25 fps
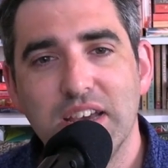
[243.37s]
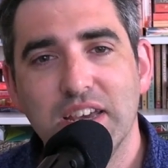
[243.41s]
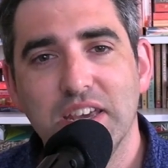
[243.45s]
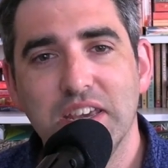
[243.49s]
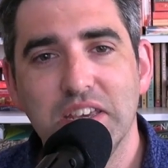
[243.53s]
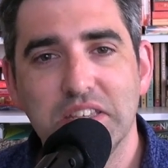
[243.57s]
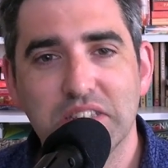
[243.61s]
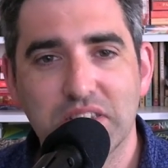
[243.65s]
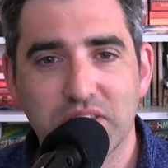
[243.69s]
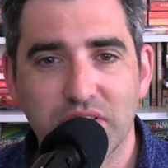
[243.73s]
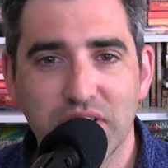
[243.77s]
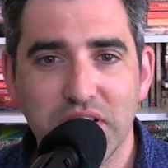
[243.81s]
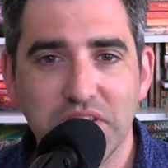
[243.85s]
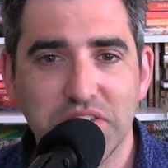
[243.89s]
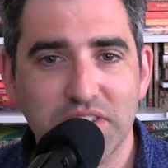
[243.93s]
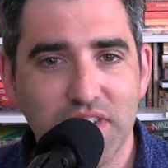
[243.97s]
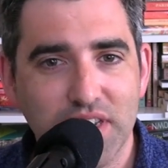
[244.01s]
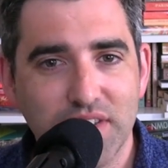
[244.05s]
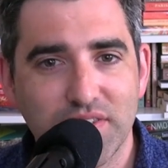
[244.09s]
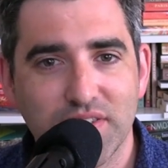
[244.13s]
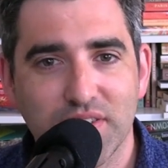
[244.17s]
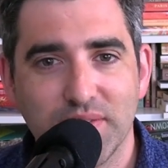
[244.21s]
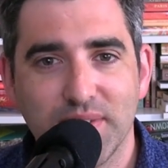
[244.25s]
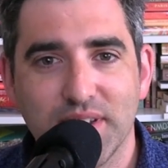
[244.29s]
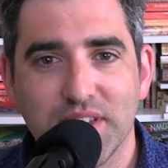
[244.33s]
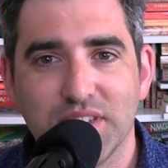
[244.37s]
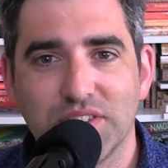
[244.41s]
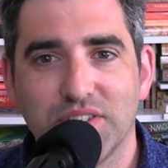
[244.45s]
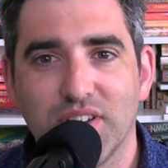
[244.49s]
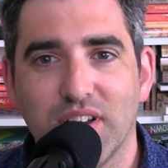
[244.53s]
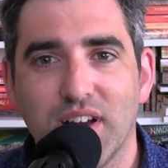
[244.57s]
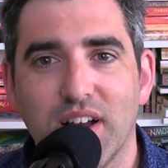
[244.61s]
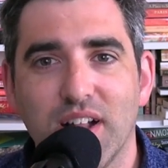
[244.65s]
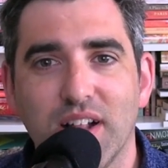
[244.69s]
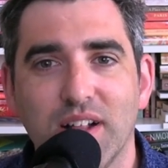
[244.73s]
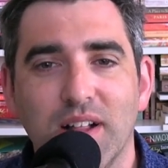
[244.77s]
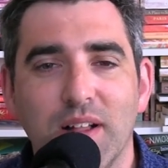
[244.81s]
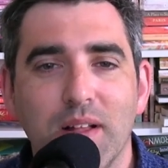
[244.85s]
He's originally from
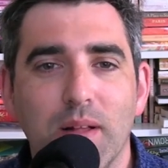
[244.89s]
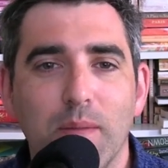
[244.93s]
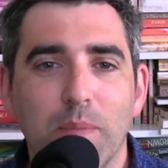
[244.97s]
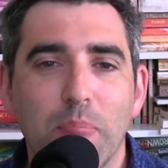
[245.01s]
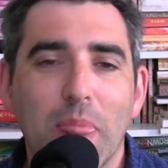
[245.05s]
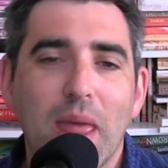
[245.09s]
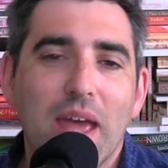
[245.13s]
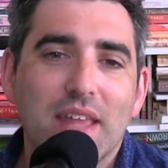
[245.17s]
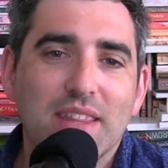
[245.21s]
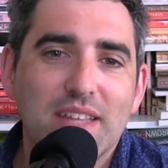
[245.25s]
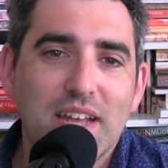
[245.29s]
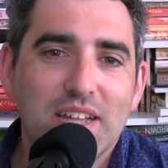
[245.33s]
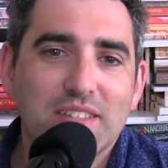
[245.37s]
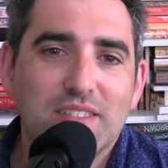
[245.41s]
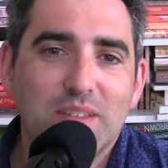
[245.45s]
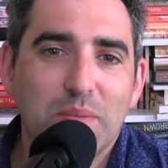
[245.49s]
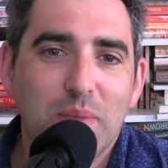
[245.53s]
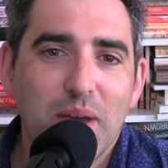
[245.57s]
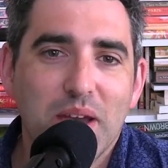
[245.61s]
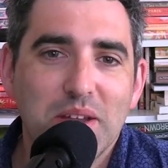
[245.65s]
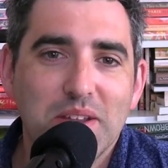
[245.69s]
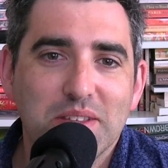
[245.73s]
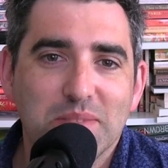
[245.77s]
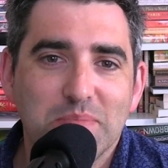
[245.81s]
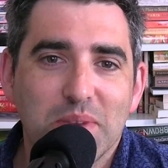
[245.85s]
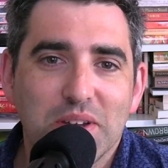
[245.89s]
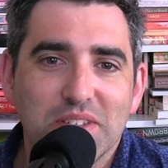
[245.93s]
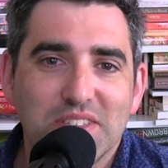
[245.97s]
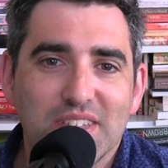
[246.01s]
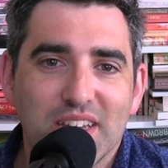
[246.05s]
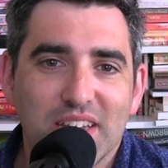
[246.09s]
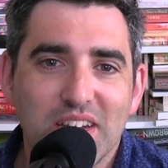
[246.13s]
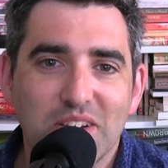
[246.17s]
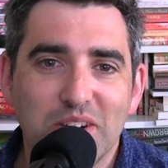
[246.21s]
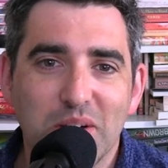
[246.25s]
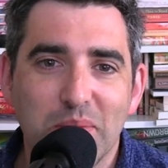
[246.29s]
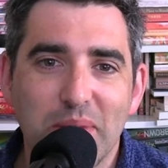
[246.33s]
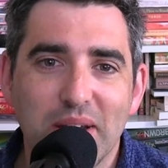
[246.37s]
Israel. And that's about as much
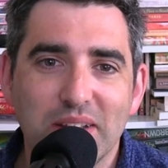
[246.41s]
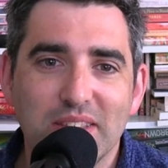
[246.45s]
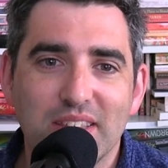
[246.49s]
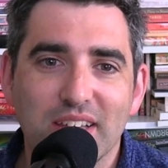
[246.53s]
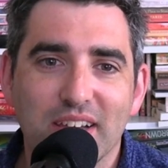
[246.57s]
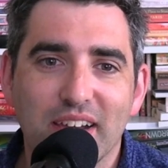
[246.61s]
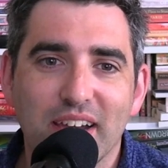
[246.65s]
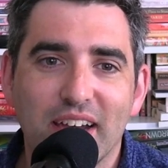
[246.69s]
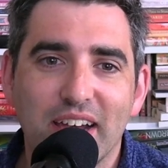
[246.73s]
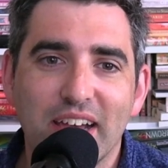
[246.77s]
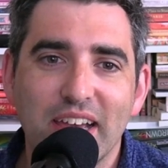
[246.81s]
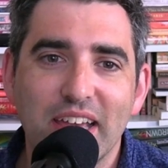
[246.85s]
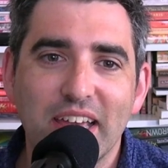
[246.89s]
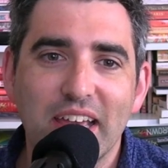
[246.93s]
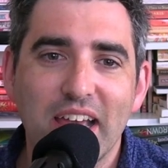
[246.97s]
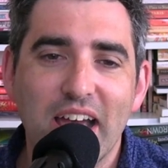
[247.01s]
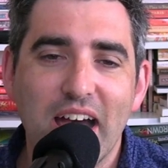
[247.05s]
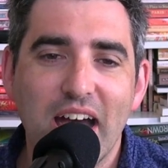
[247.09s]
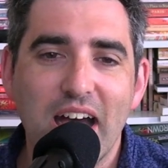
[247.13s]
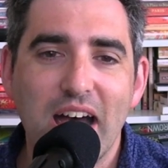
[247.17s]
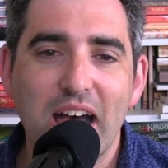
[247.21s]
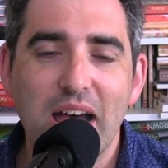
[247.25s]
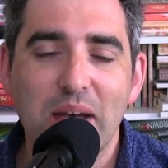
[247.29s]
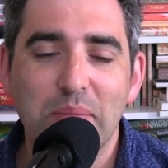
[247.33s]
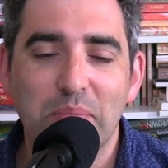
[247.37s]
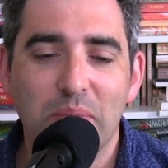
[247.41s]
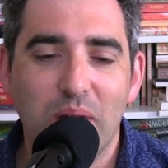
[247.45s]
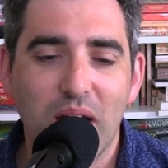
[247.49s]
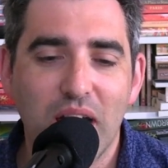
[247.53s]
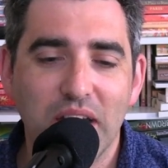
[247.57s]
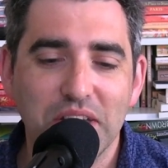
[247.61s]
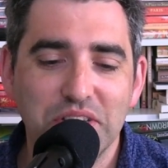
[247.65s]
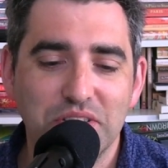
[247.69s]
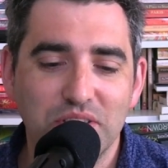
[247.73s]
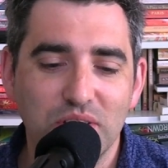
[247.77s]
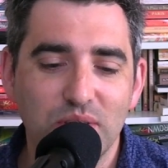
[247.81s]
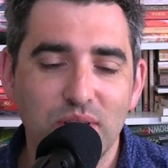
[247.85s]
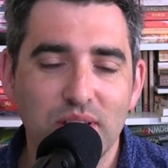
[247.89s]
I know about the guy.
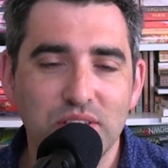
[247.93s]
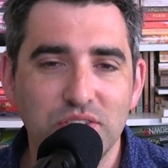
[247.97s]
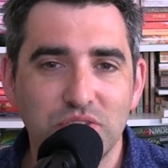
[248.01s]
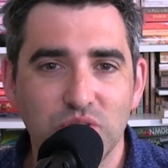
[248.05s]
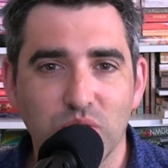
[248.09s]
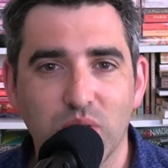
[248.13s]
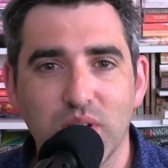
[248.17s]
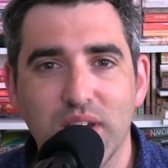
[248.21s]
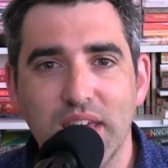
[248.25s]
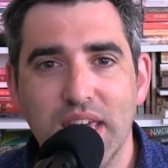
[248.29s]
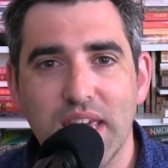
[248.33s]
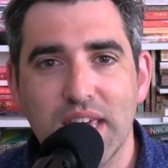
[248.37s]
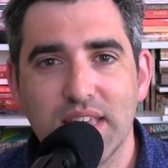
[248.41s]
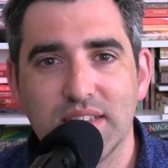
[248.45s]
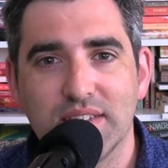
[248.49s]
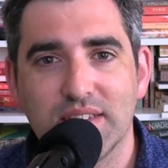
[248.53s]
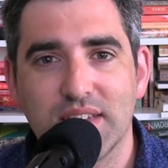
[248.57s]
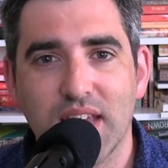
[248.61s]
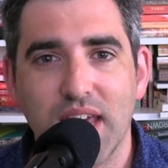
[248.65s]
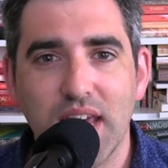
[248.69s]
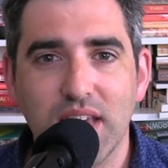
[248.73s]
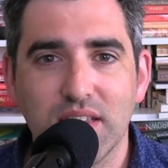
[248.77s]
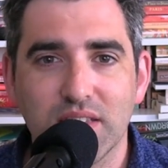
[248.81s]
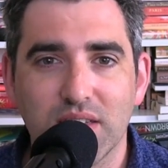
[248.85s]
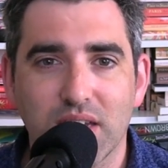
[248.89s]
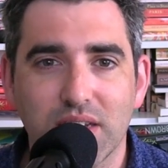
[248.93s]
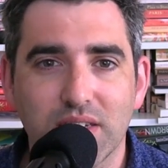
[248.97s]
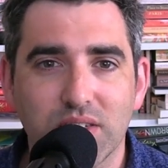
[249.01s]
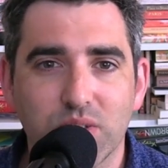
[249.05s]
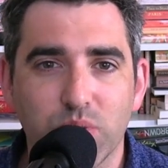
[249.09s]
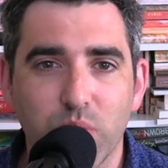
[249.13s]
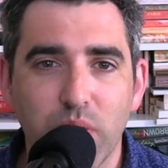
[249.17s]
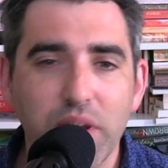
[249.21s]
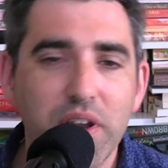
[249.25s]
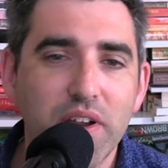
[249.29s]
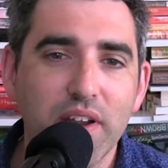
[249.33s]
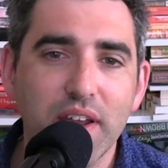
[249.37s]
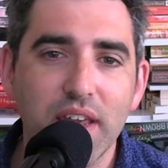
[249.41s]
I do enjoy his takes on
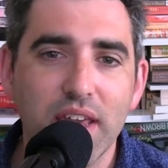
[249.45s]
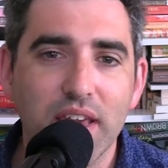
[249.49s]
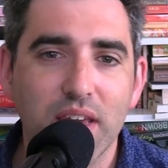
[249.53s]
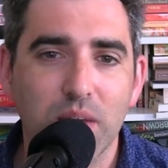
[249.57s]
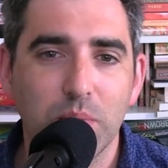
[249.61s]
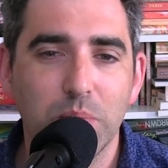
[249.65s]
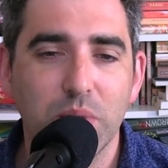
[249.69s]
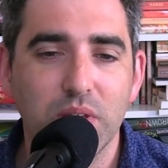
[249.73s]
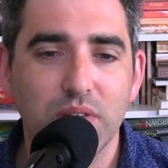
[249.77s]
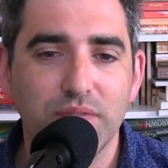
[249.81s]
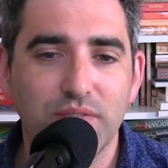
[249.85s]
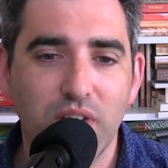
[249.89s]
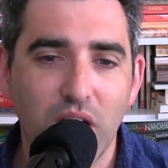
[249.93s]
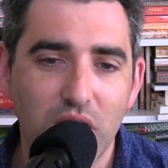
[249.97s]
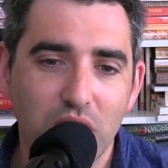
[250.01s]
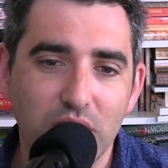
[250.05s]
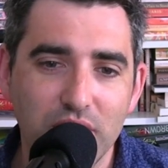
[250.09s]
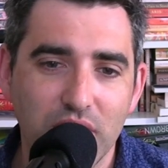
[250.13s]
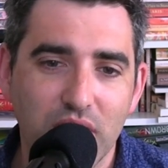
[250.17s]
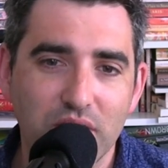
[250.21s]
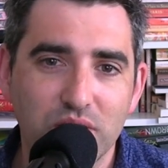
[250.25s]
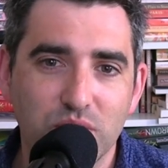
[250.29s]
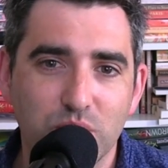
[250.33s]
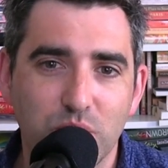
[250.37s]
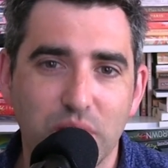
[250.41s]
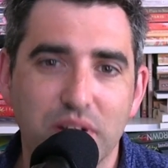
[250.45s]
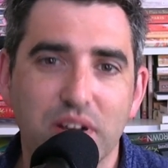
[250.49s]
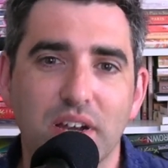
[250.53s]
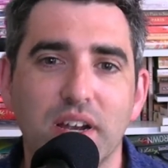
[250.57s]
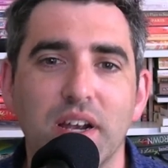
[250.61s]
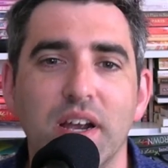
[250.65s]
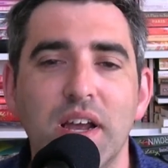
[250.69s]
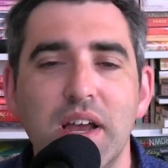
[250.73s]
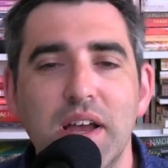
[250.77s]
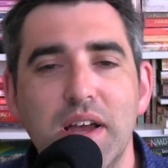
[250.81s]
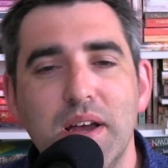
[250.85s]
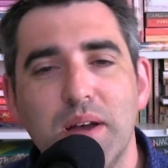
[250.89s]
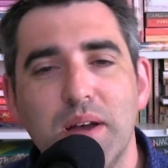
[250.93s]
Twitter. He can be followed on Twitter.